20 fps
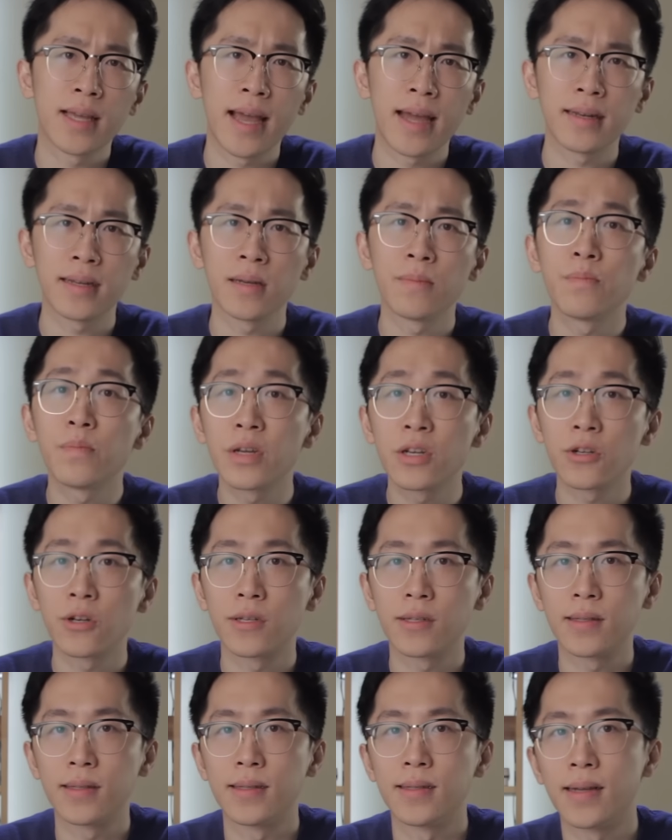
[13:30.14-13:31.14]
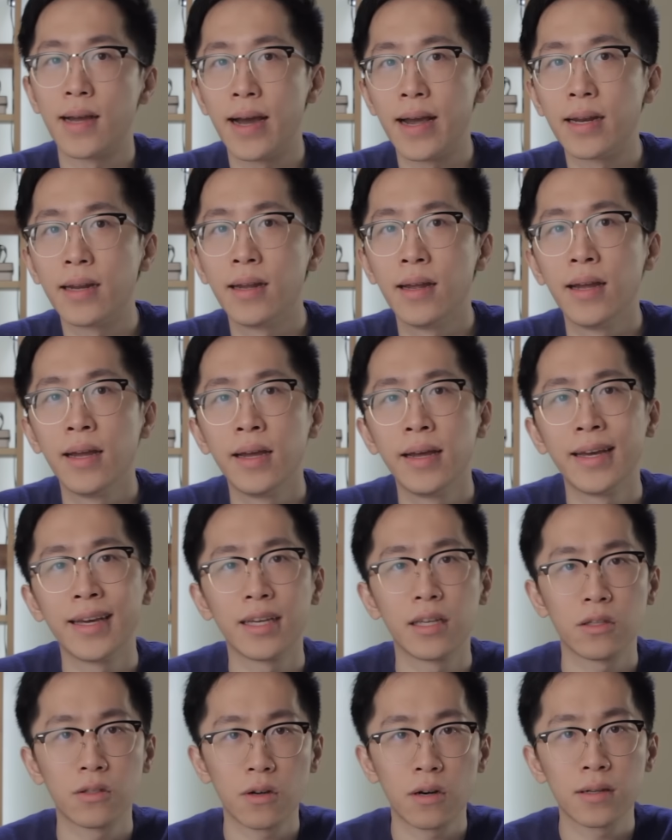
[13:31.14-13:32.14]
and ambitious design.
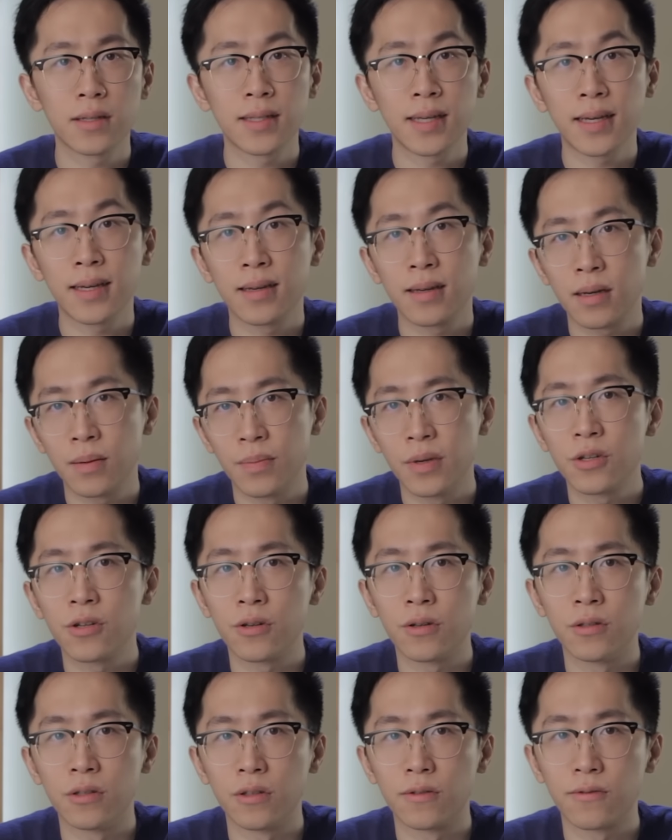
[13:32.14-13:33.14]
He started taking commissions